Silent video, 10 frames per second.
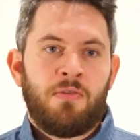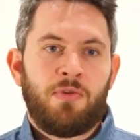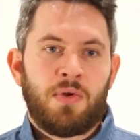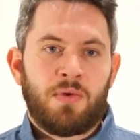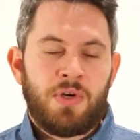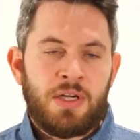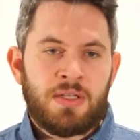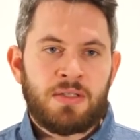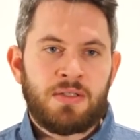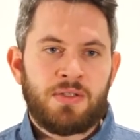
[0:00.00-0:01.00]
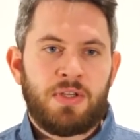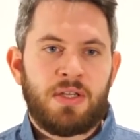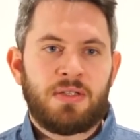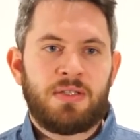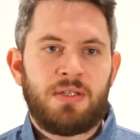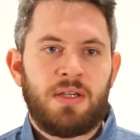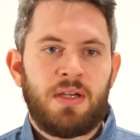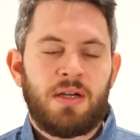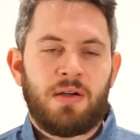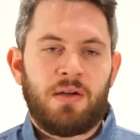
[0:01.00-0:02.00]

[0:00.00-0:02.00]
For the Rixels, we can see here